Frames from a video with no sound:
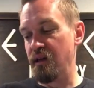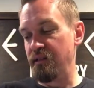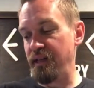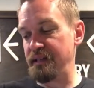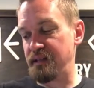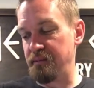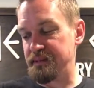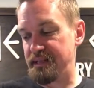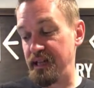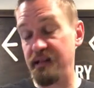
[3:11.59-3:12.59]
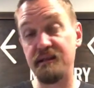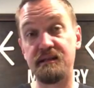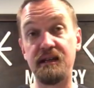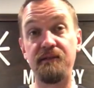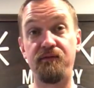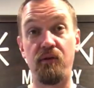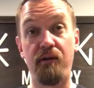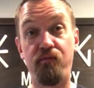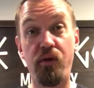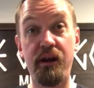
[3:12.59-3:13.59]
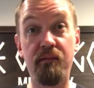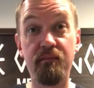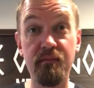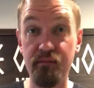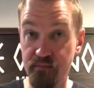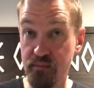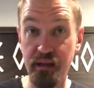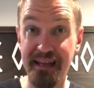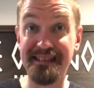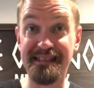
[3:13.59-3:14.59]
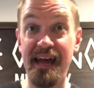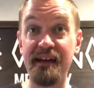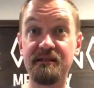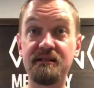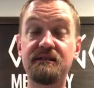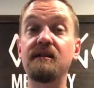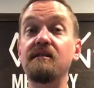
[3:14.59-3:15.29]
They dumped tea in the sea for our freedom against taxes.